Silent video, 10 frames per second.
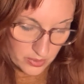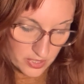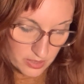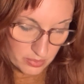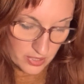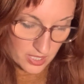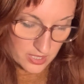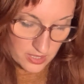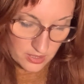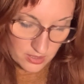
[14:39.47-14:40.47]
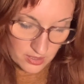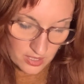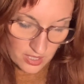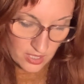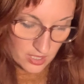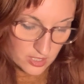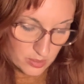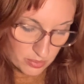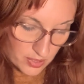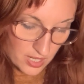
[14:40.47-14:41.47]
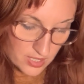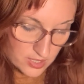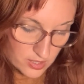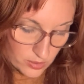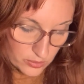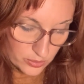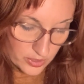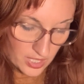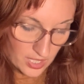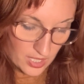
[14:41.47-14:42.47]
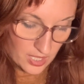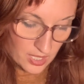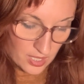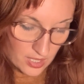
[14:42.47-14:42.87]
surprised-looking,